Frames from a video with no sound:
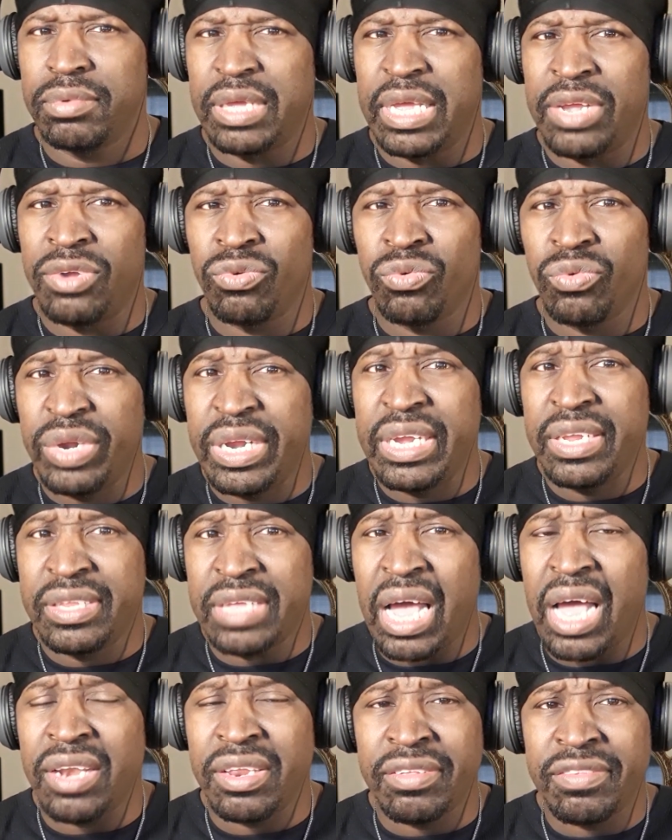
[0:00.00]
and Reed
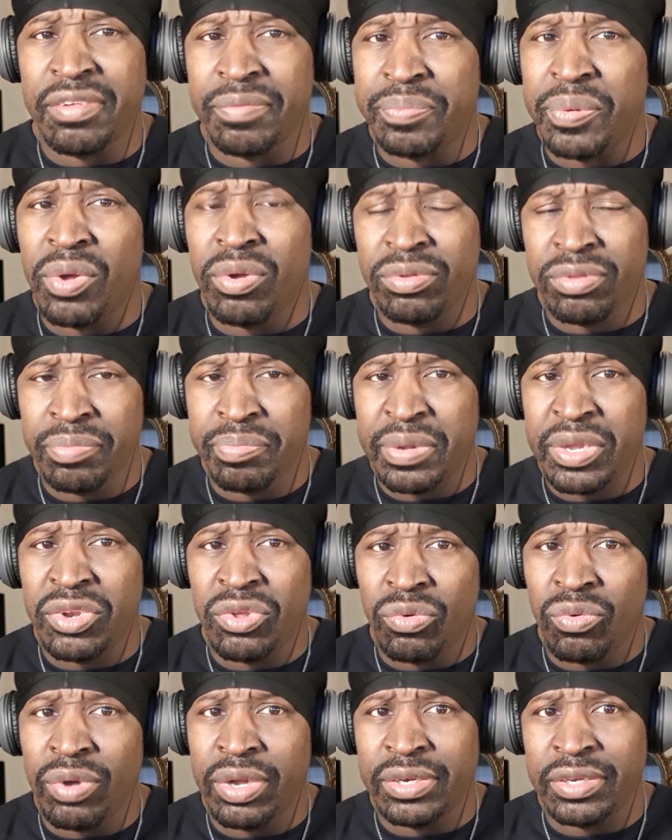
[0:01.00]
Dollars supposed to be
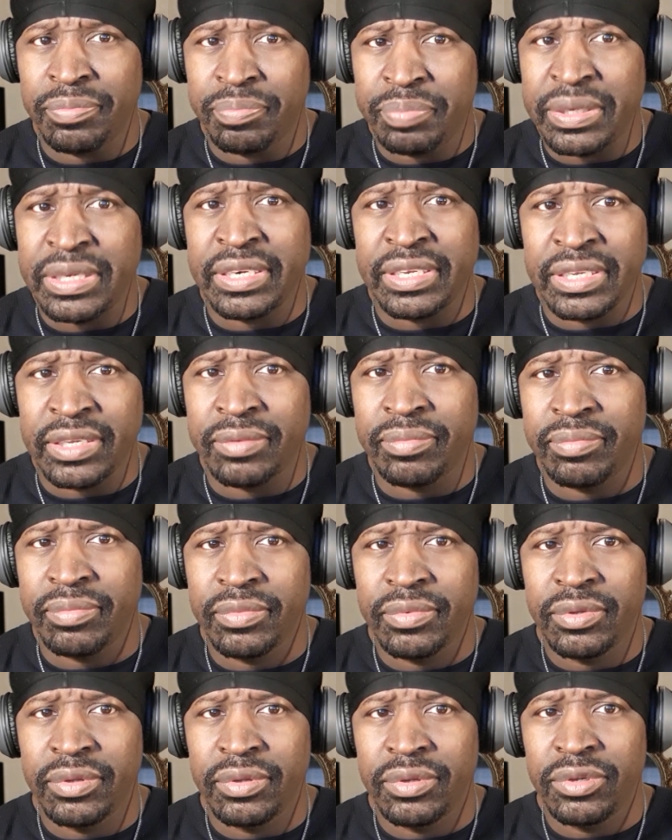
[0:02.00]
the one to beat him.
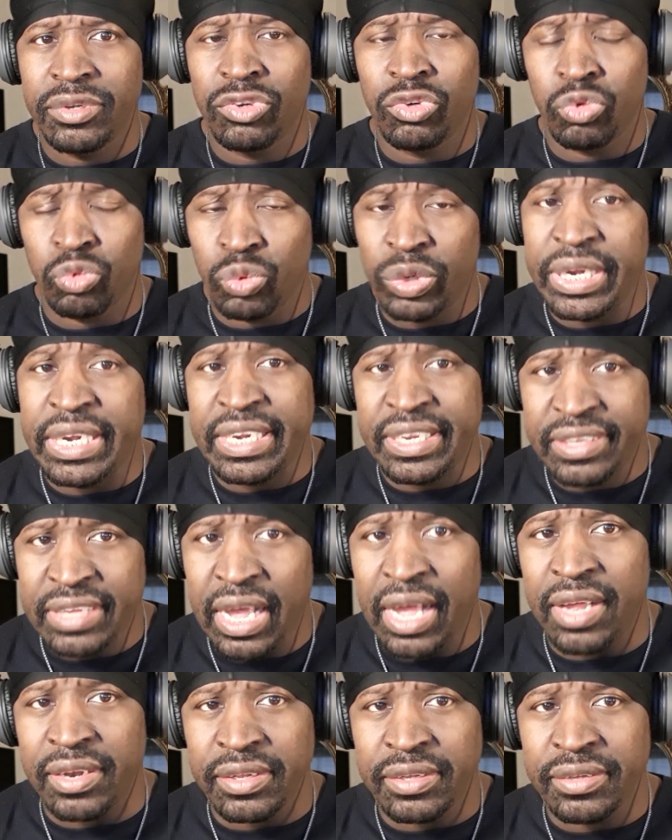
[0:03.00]
Reed
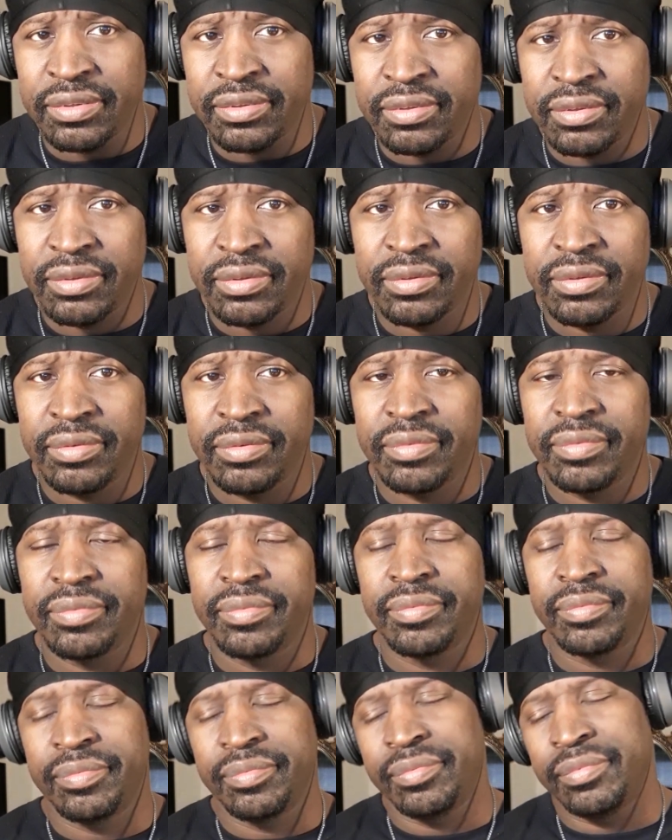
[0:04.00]
Dollars.
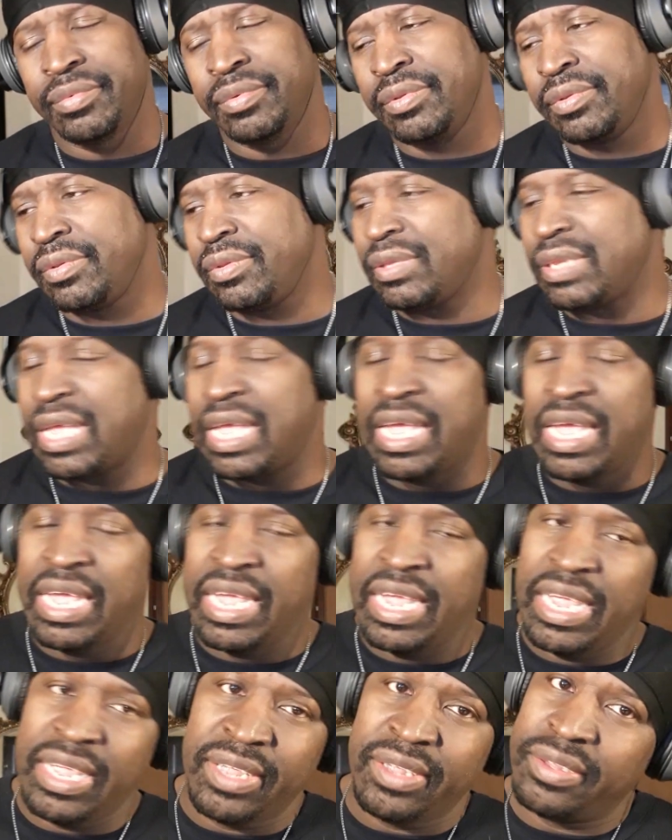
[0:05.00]

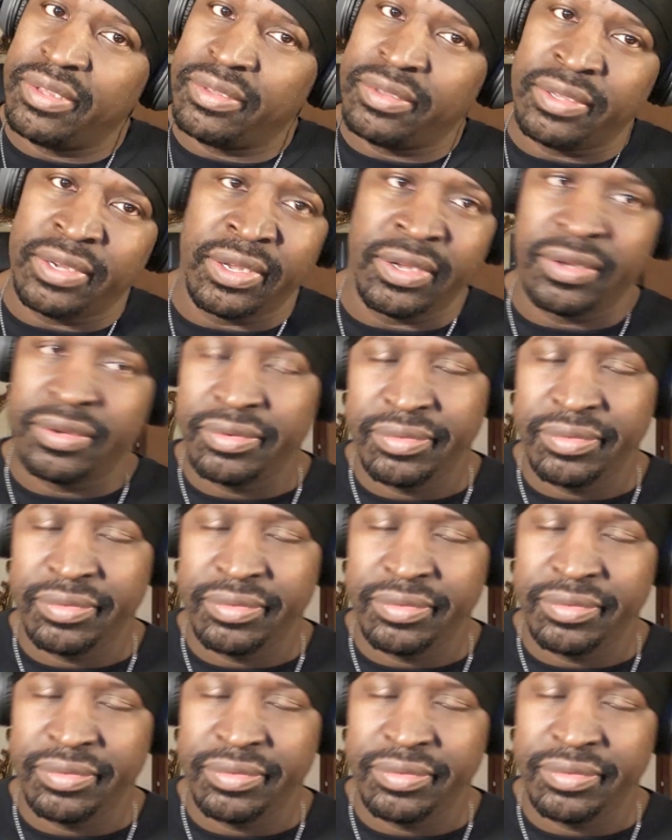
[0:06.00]
No.